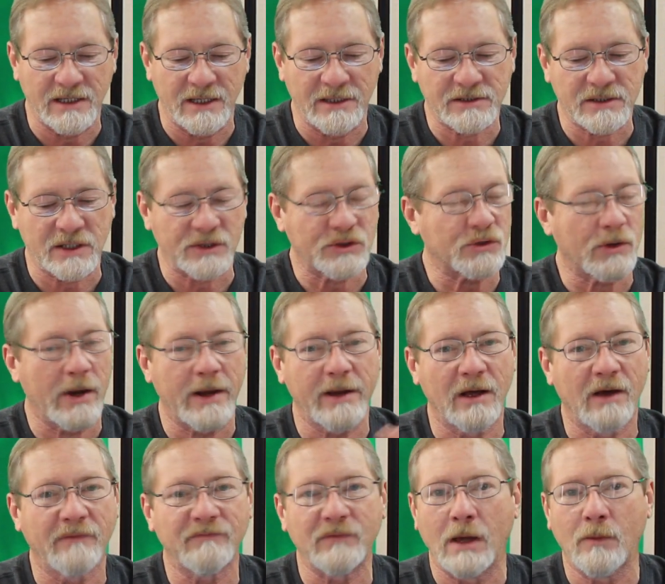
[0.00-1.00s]
a
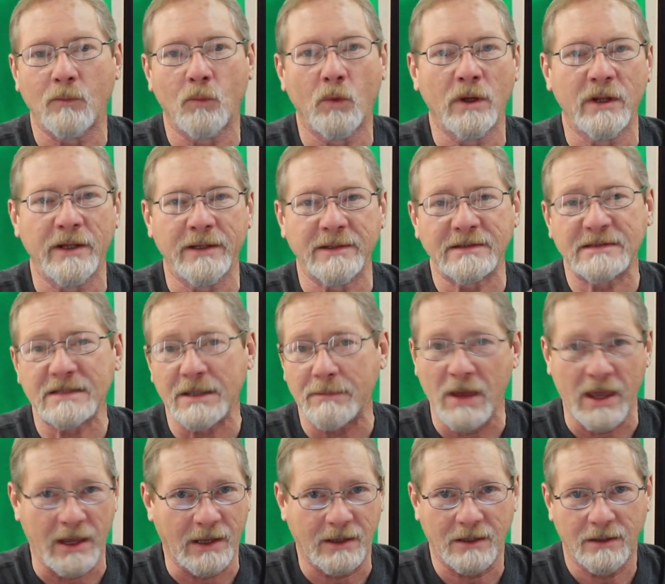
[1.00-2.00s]
trade-off I'm willing to
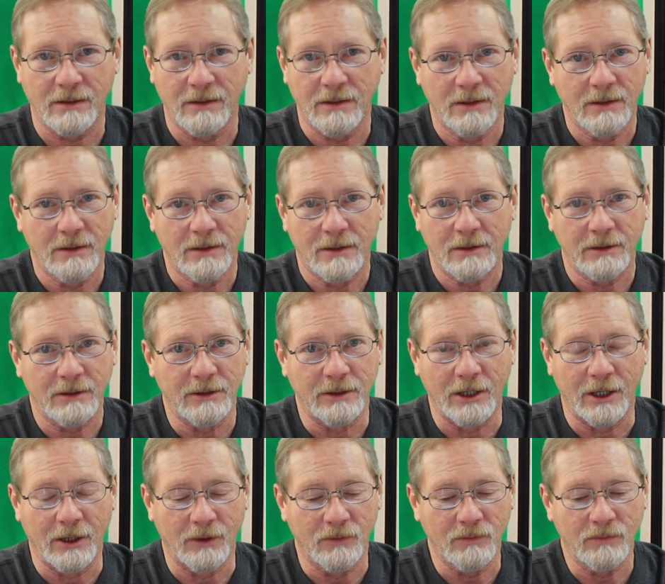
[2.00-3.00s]
make.
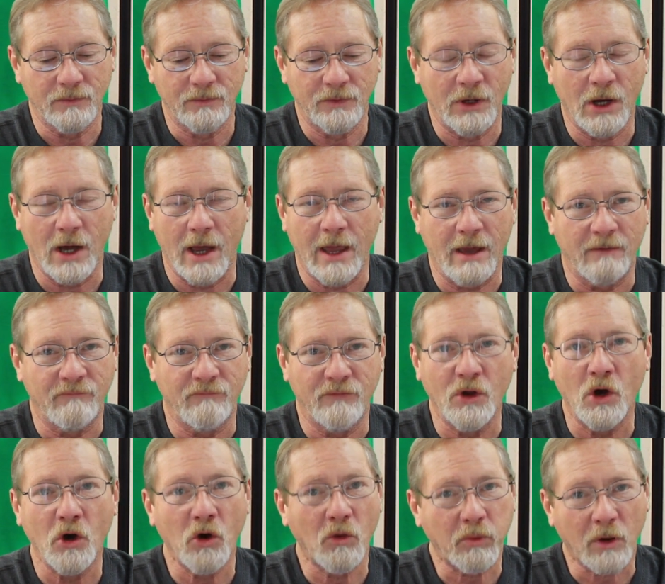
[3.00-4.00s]
No, I have
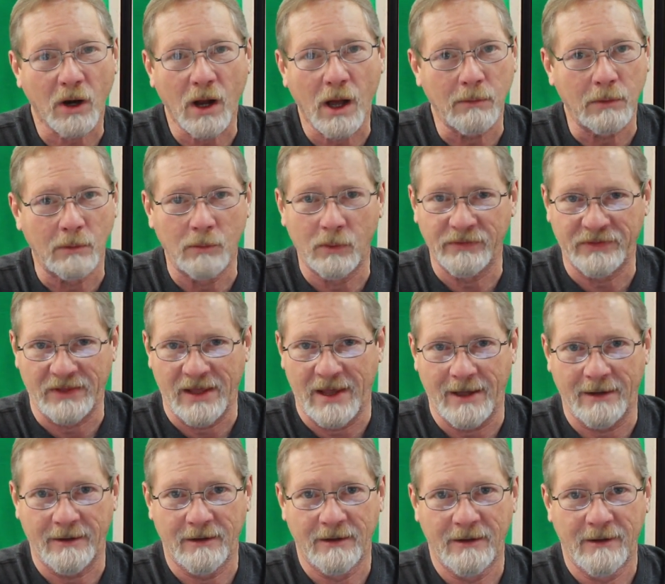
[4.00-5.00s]
no problem with
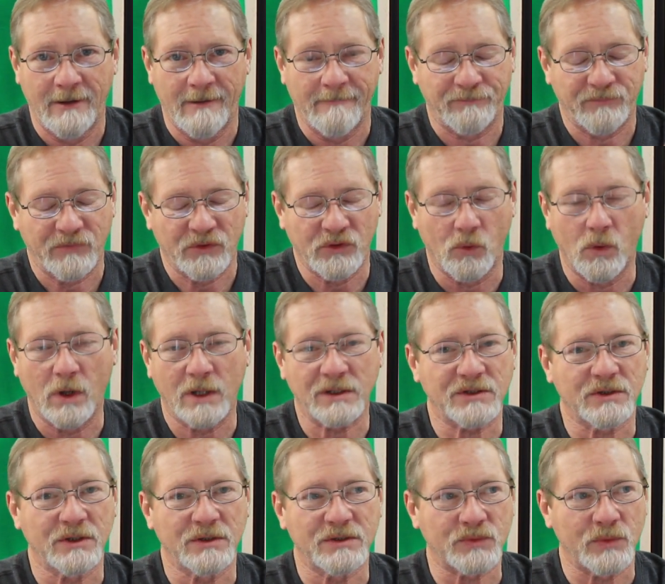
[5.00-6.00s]
that. To watch
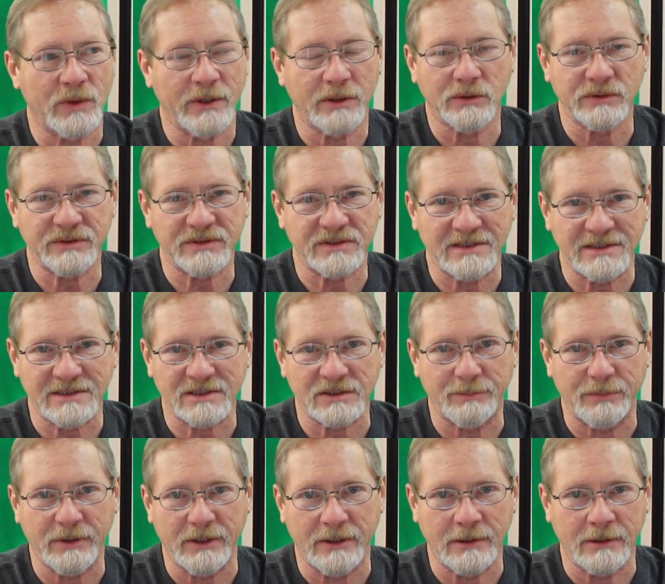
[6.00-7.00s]
those wrinkles
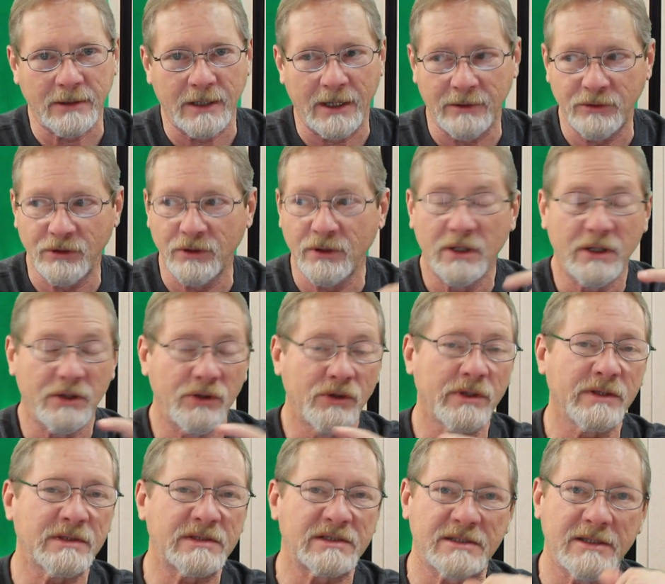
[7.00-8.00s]
disappear, and you
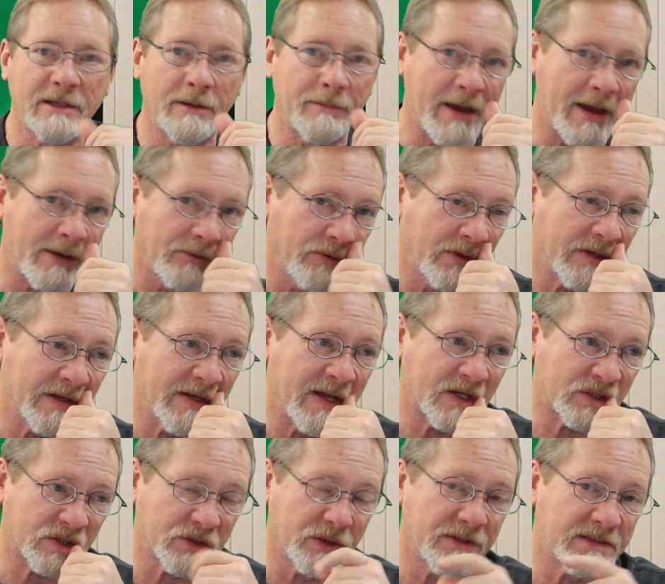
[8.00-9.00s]
can see them. You can
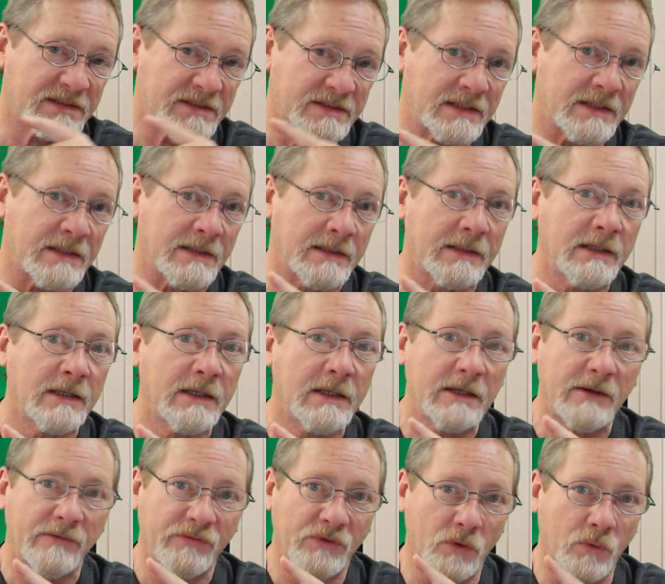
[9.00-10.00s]
actually see
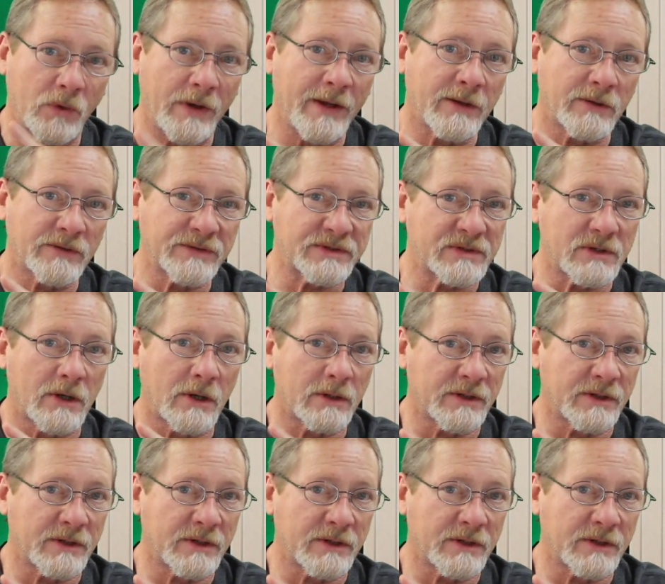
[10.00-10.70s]
the wrinkles start to